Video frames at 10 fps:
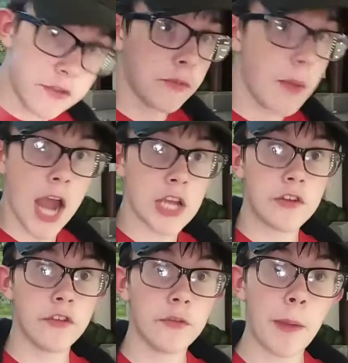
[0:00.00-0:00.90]

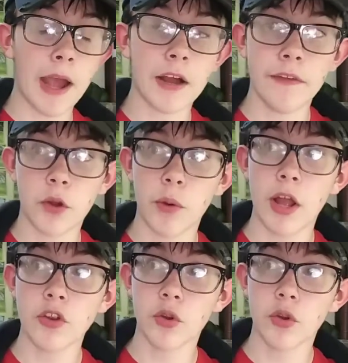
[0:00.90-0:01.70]
smashes his back on the ground.